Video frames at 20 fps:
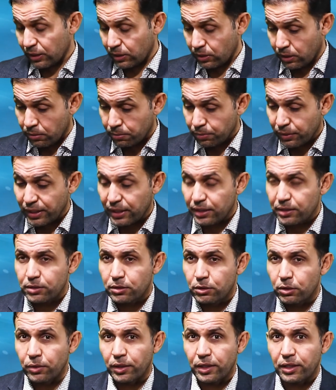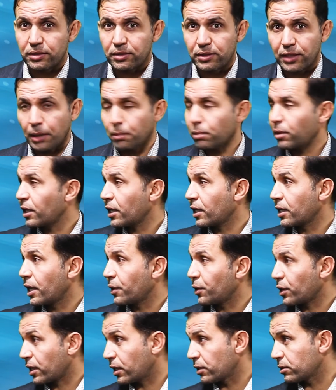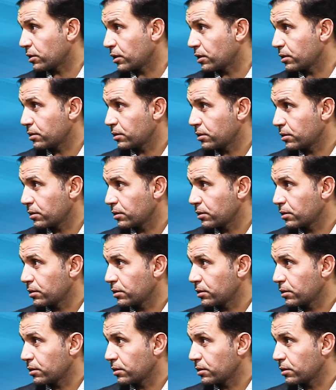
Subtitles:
companies doing the same thing in other countries.